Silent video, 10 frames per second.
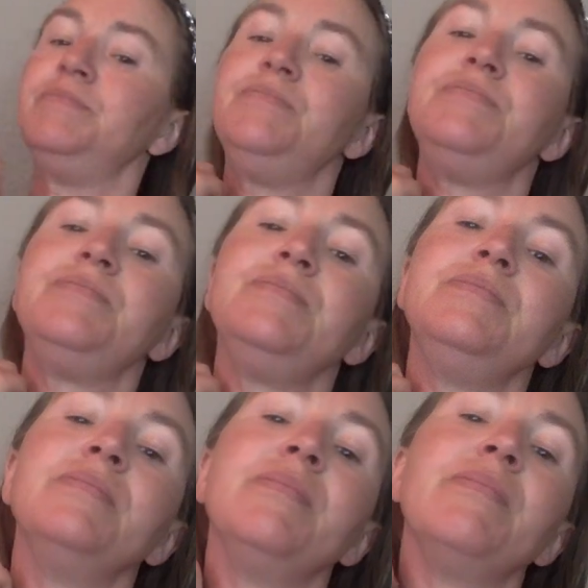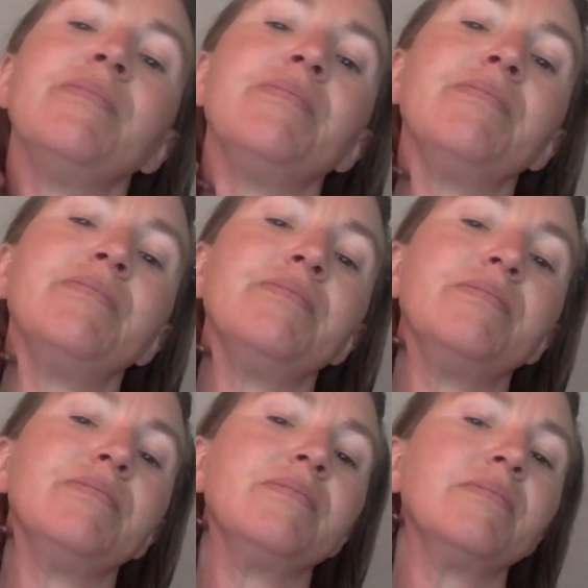
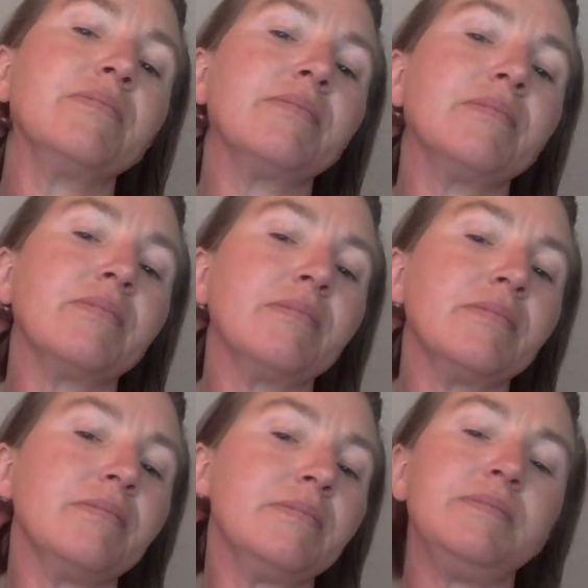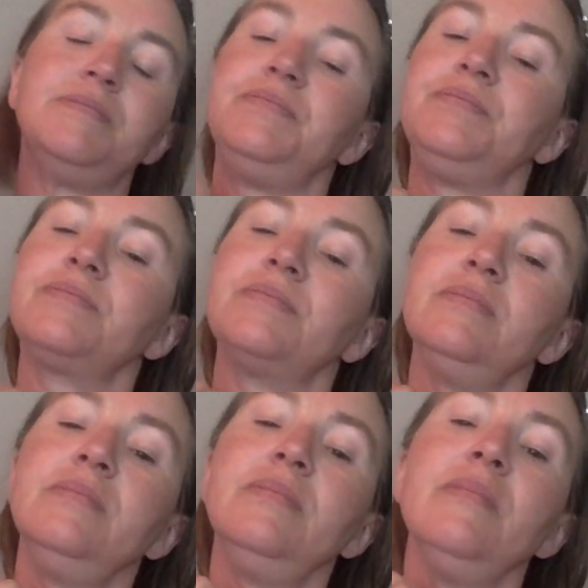
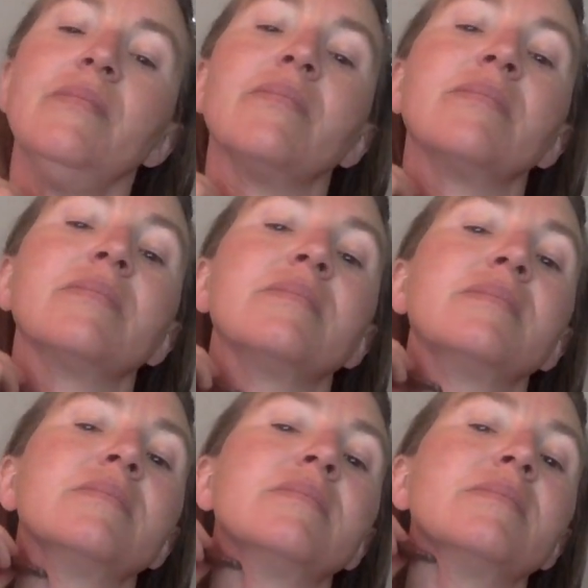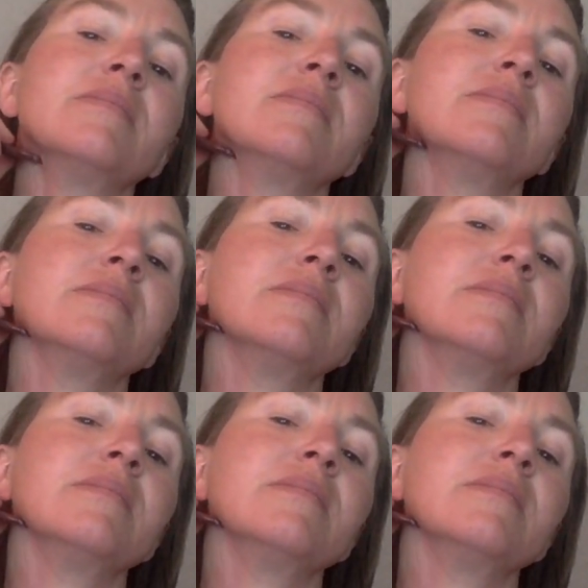No one is speaking in this clip.